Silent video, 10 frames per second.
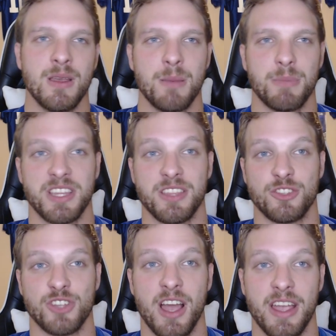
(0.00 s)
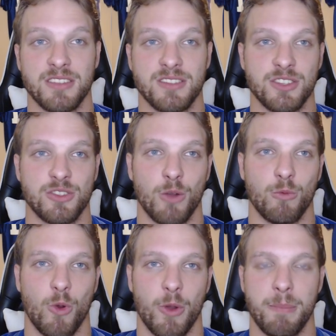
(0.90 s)
But then the Giants, they start
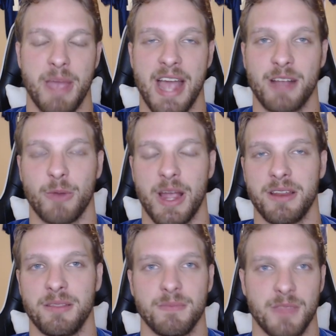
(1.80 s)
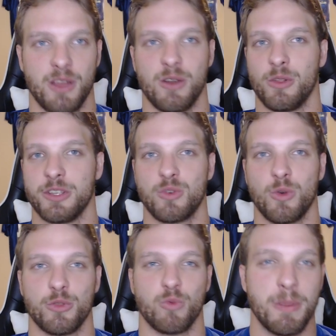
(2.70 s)
roaring back, right? They had only
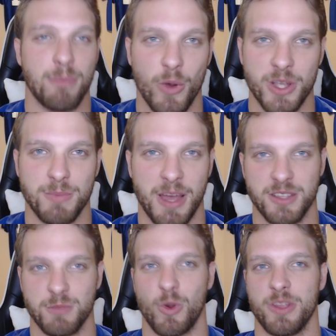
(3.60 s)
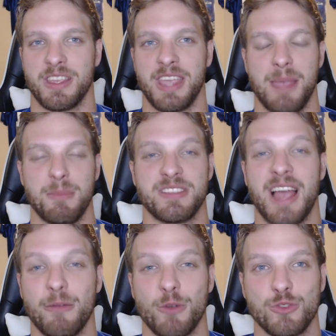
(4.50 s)
scored 3 points by this point in the game, and
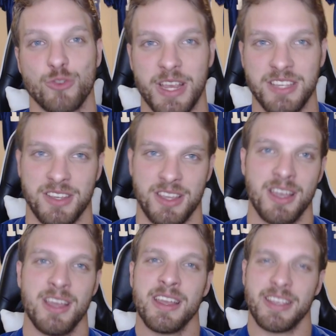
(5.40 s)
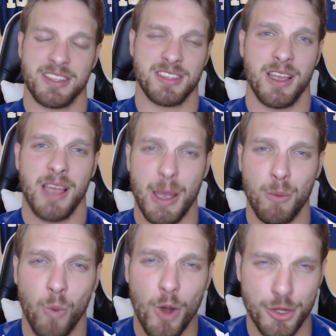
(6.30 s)
Tyrone Tracy gets a
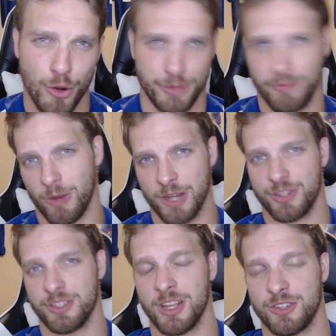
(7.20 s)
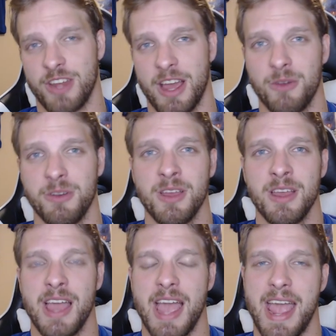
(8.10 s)
1-yard rushing touchdown.
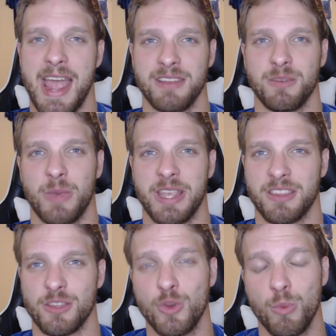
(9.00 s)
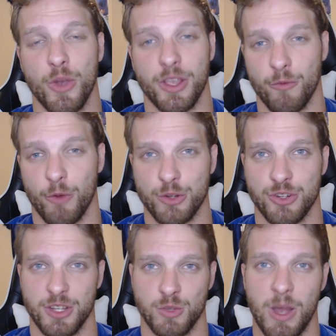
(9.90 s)
And we get the 2-point
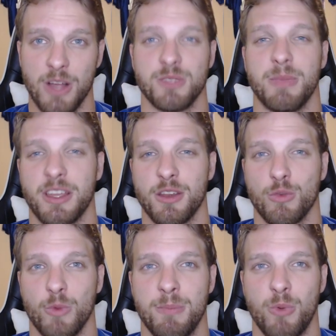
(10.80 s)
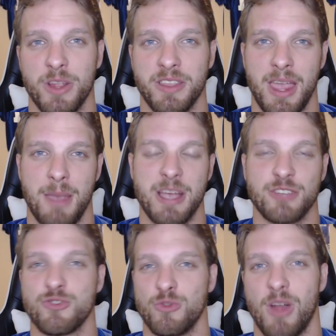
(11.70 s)
conversion as well to make it a 3-point game
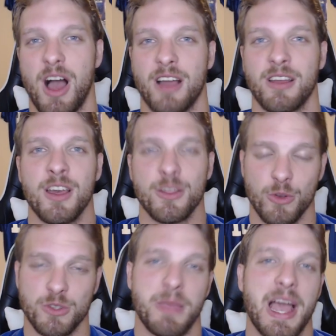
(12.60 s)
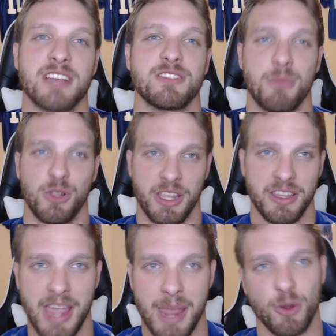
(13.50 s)
as Drew Lock throws a pass to Malik
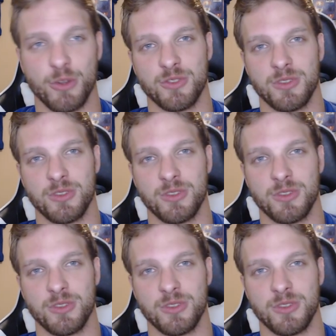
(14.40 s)
Nabers.